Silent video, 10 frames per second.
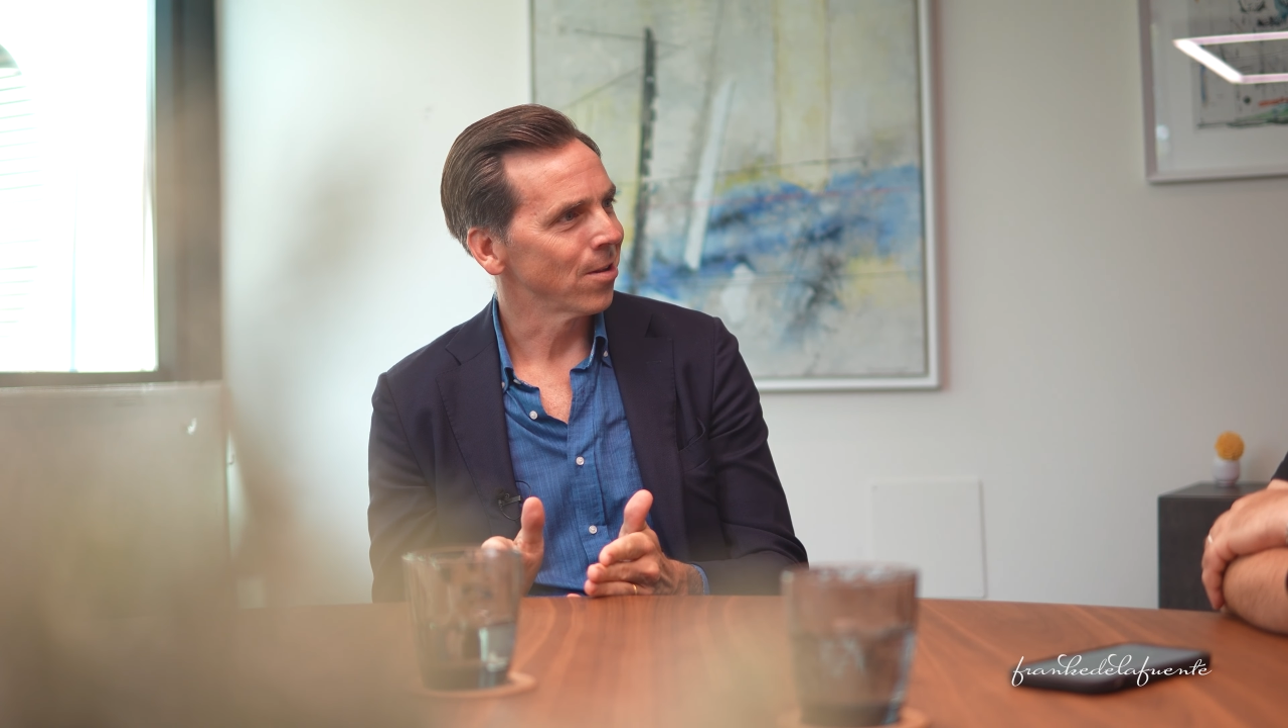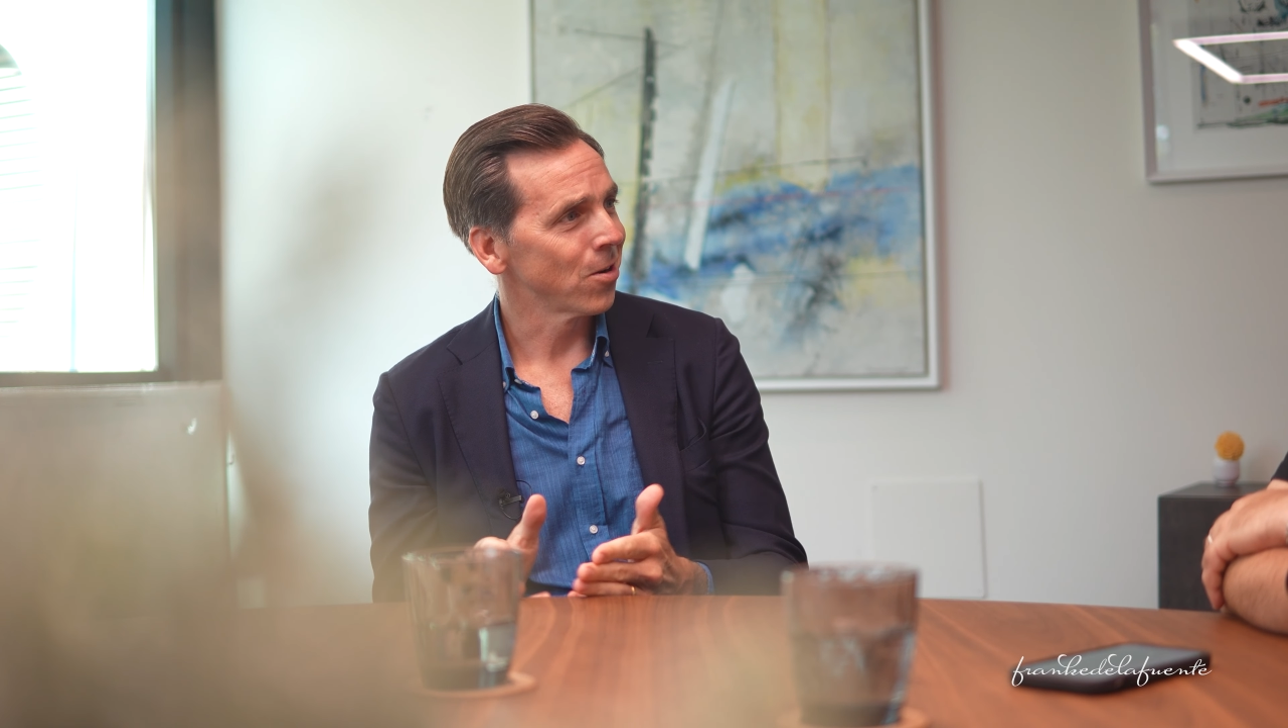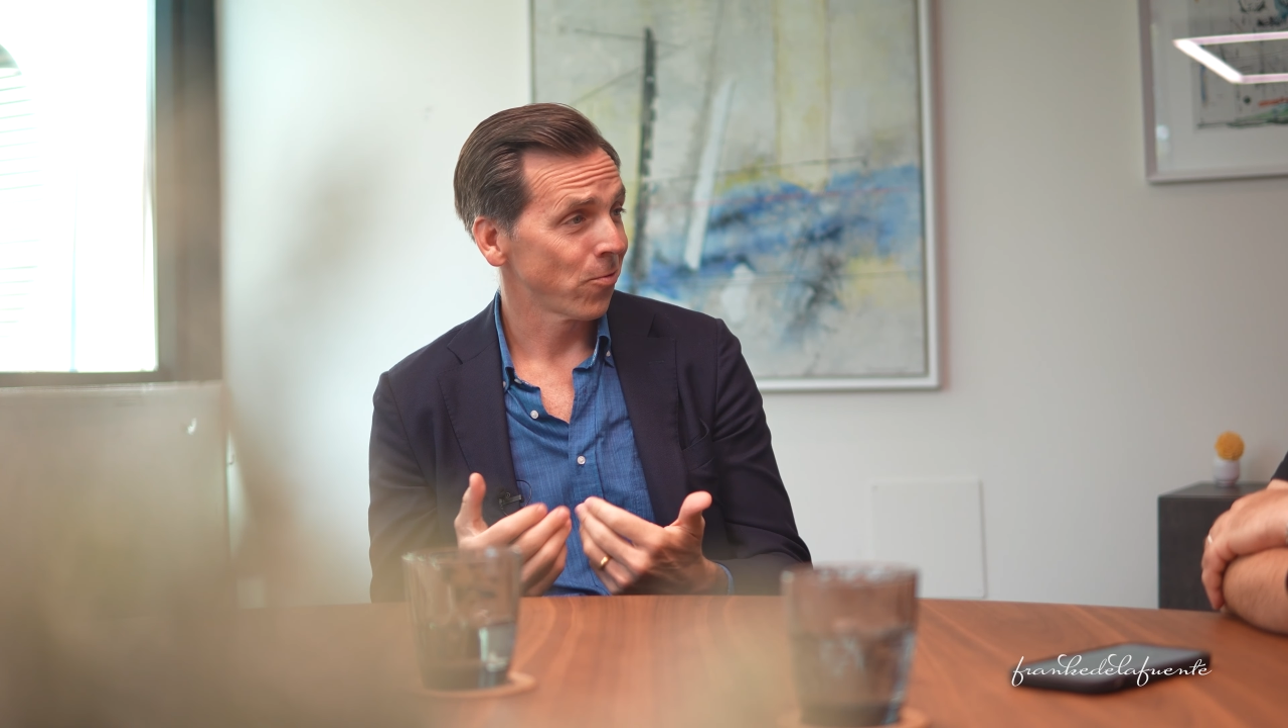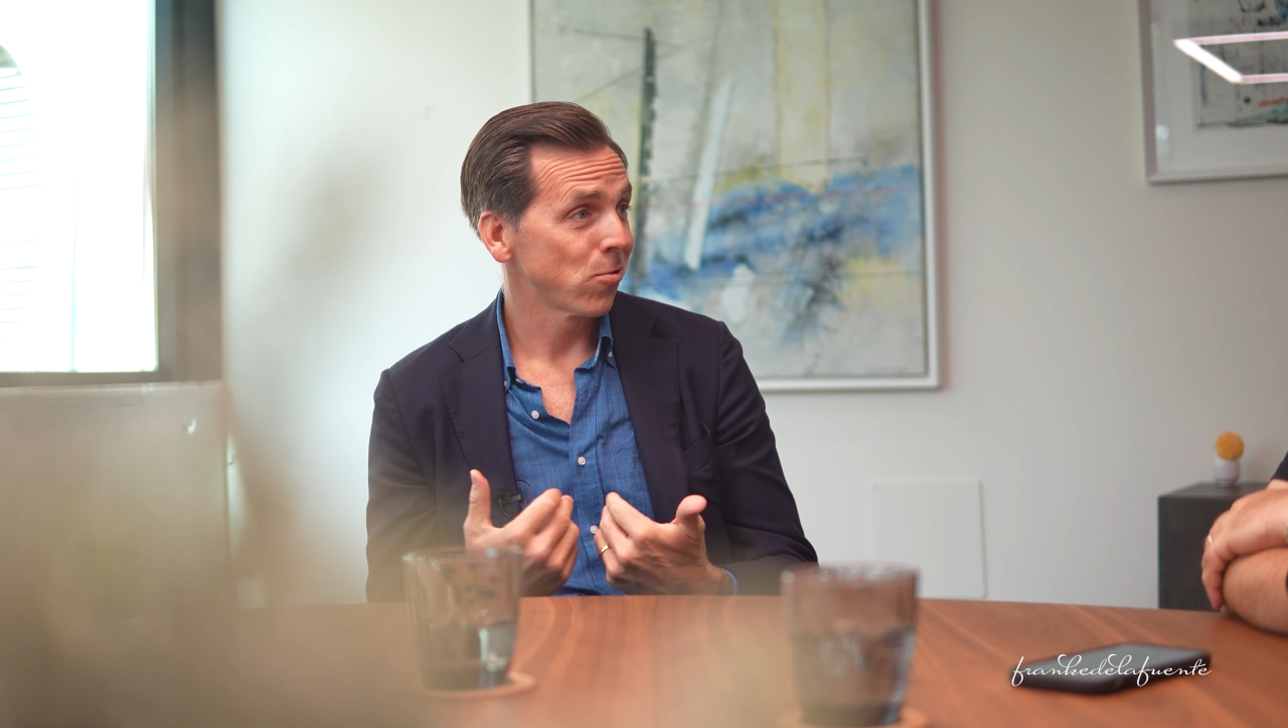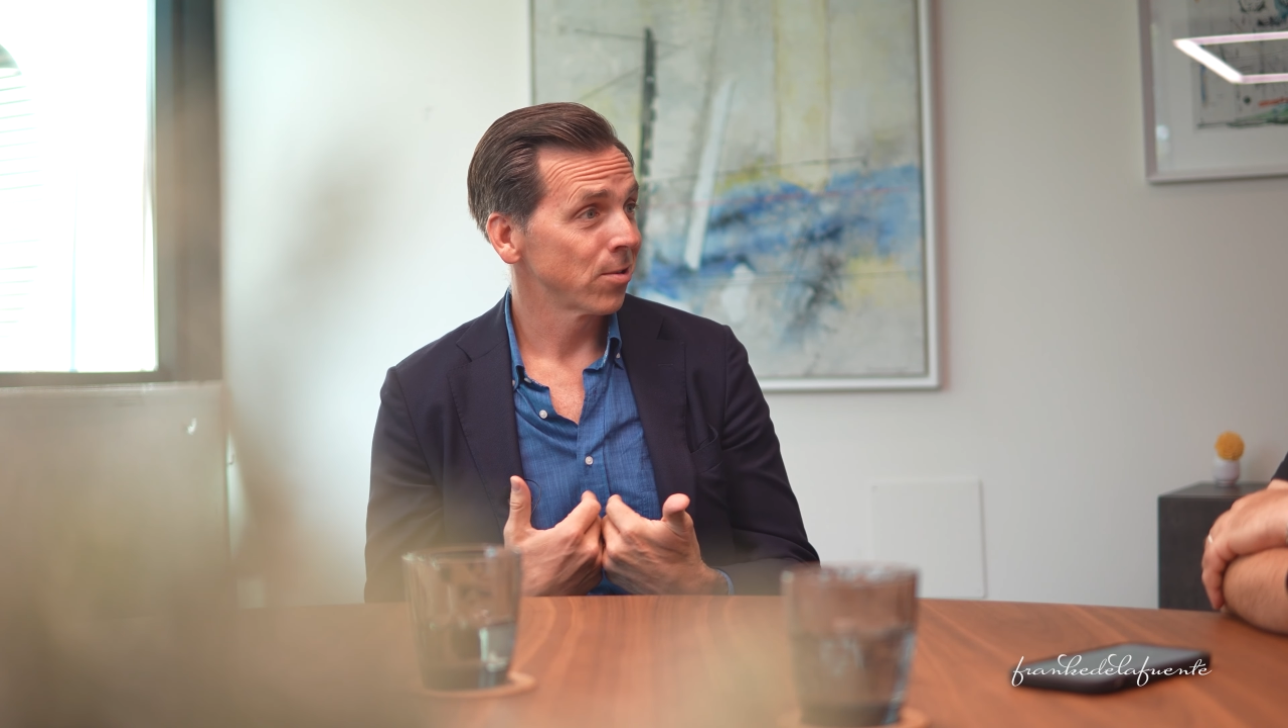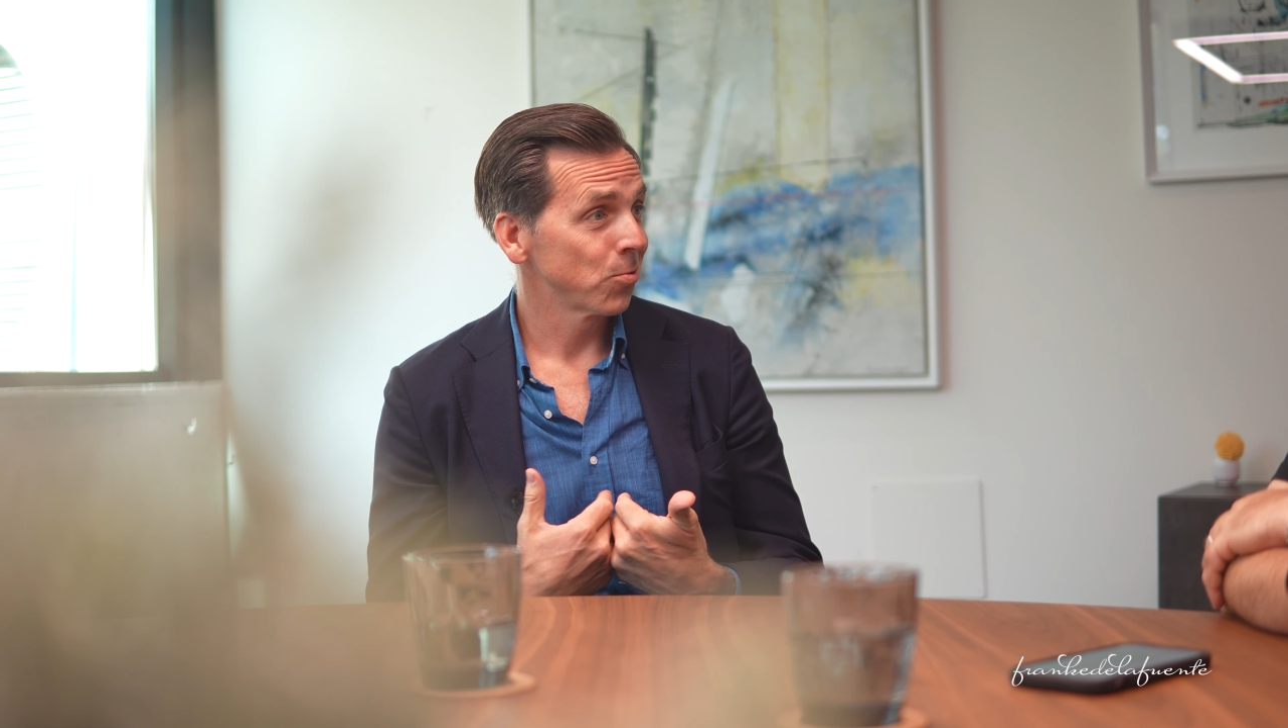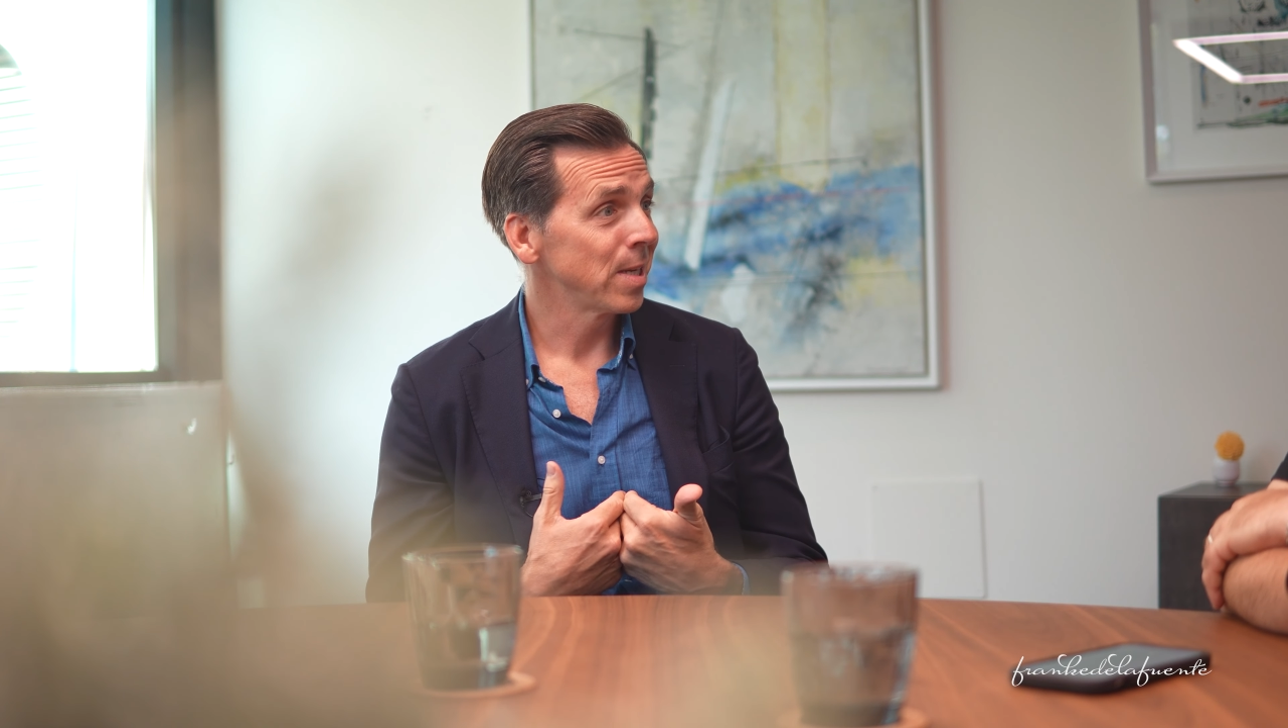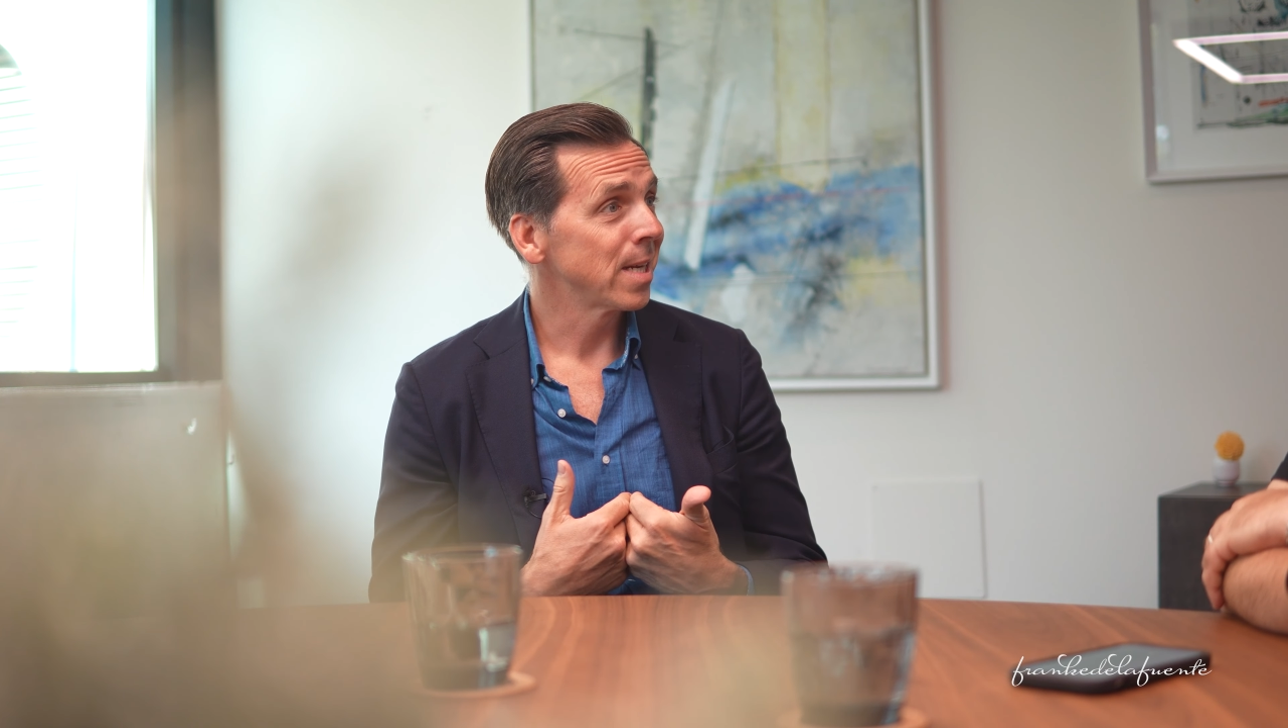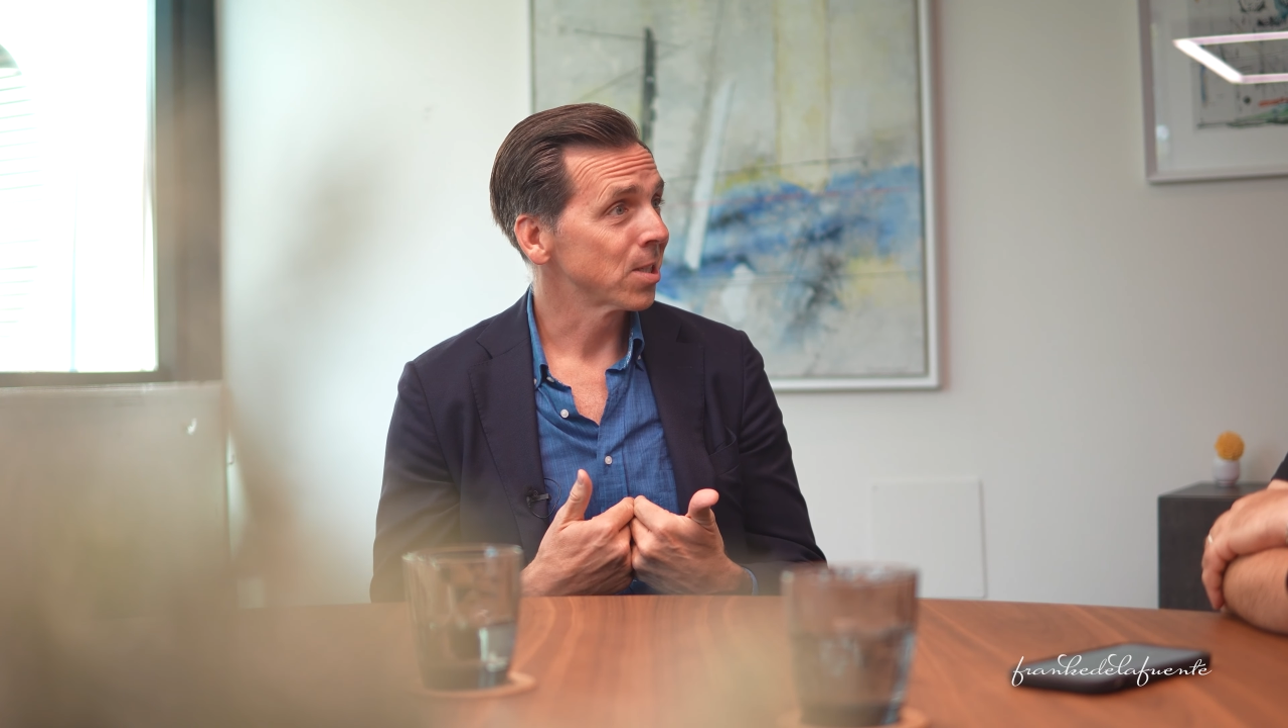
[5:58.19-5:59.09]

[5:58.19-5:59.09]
and of course we